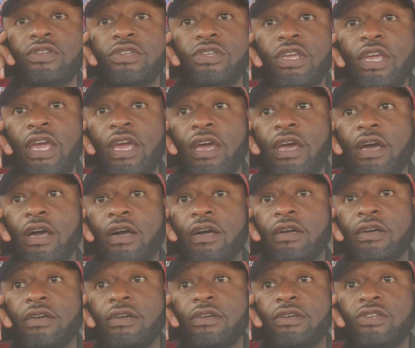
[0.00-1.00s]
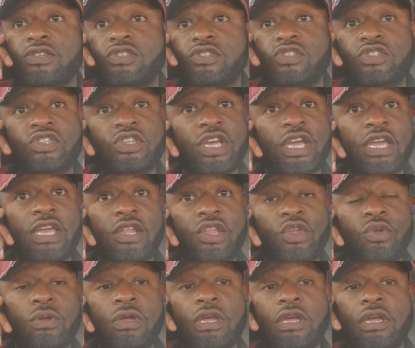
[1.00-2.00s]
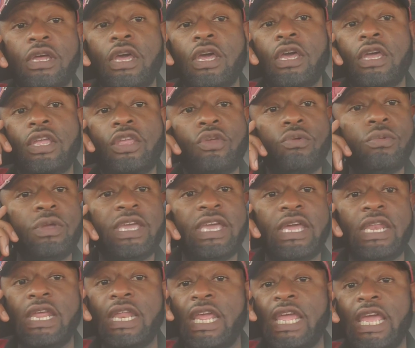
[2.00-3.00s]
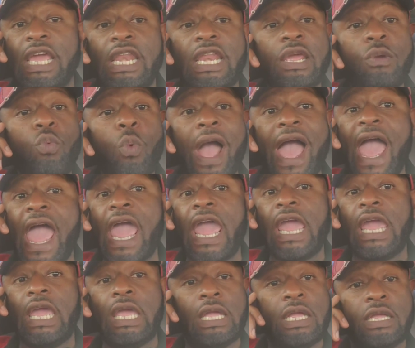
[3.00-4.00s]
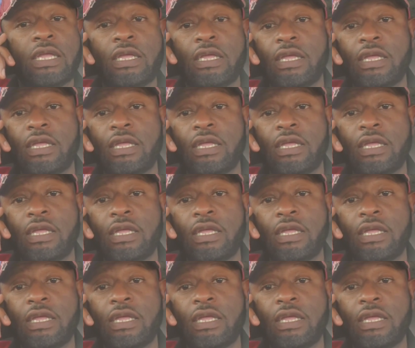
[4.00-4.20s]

Yeah, chicken, you, you can get it any way.